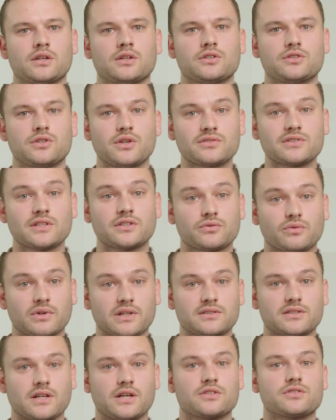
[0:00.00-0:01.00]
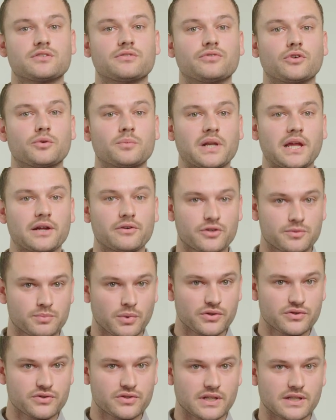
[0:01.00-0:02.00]
Use this research to formulate
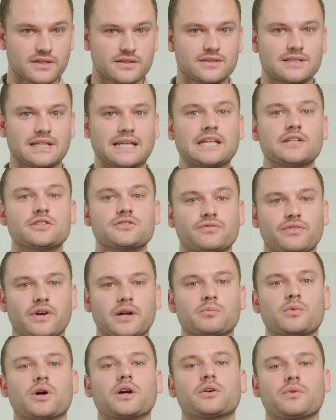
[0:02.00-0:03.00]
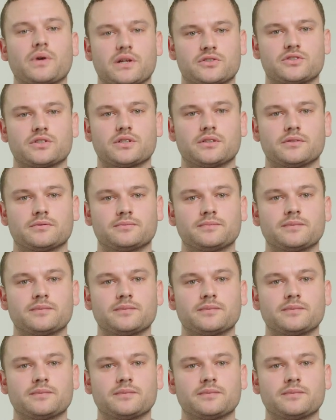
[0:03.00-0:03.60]
responses to each framework question.